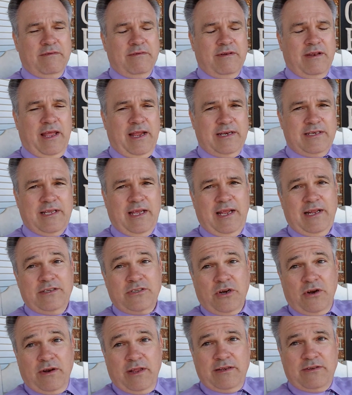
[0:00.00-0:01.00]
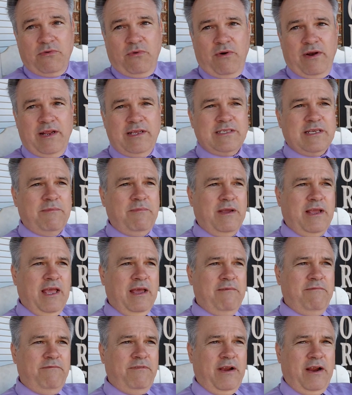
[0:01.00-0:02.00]
late teens, early 20s, I
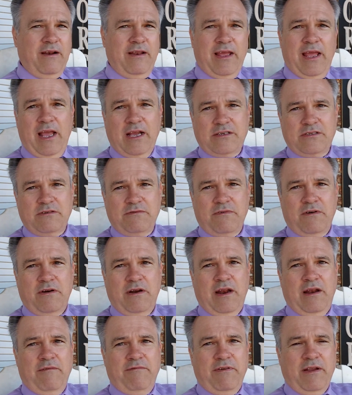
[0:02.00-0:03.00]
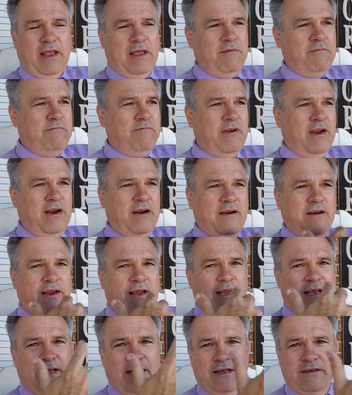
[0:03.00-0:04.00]
become fairly extroverted. I've become
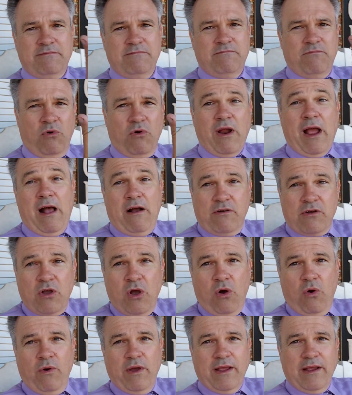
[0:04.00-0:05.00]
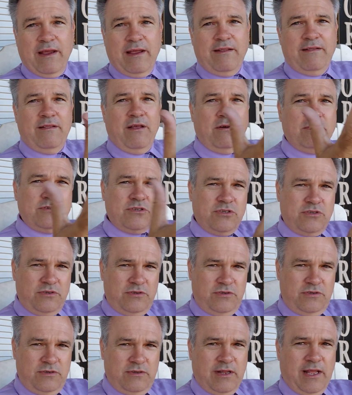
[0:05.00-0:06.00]
very more outgoing, and those,
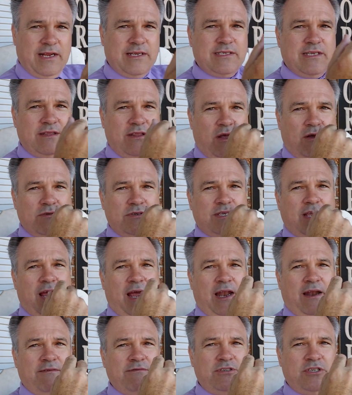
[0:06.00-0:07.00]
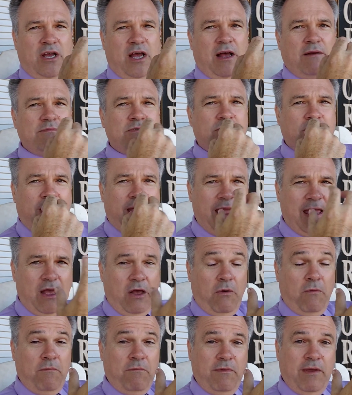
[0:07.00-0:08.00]
like I said, those kind of jobs
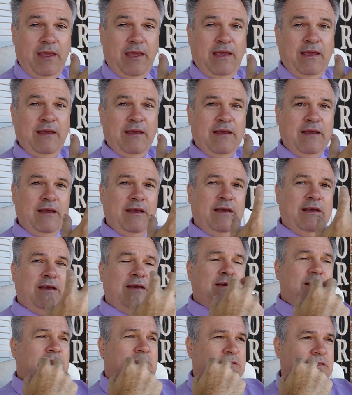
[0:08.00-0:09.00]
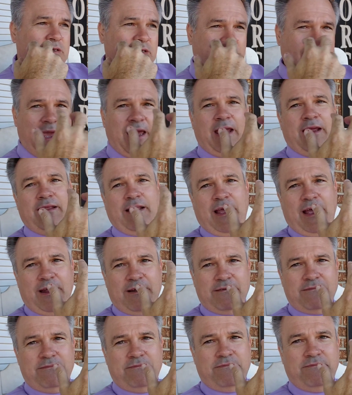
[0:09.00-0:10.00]
helped me to gain
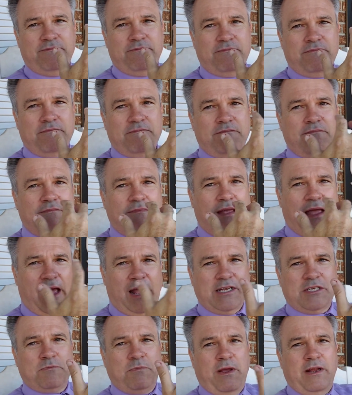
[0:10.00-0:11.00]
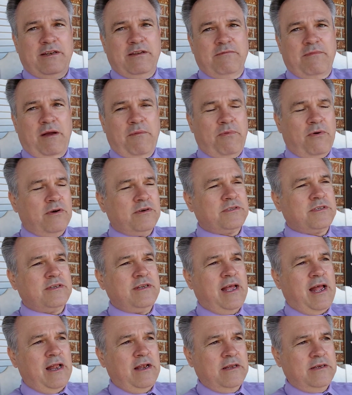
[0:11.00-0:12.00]
that aspect of my
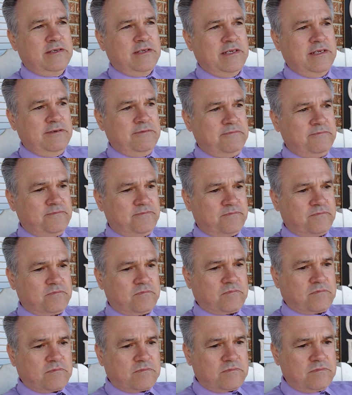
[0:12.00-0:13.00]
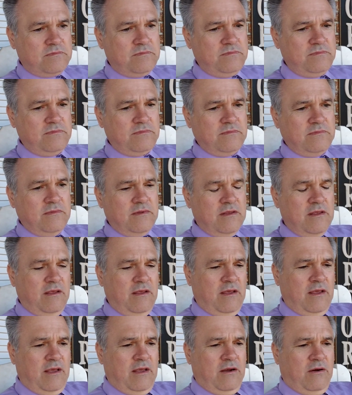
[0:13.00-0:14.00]
personality.
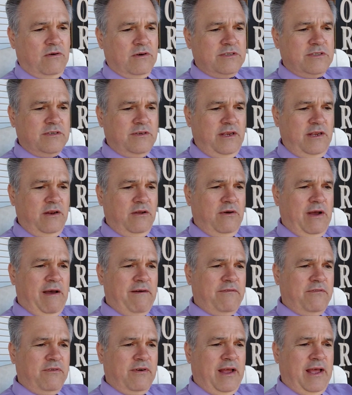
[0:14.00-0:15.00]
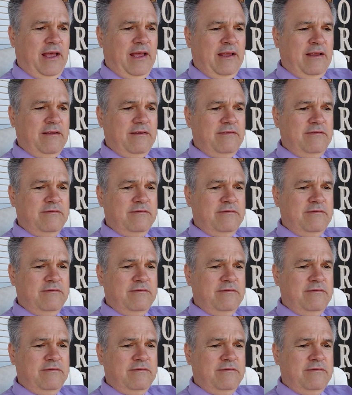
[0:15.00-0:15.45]
Of course, after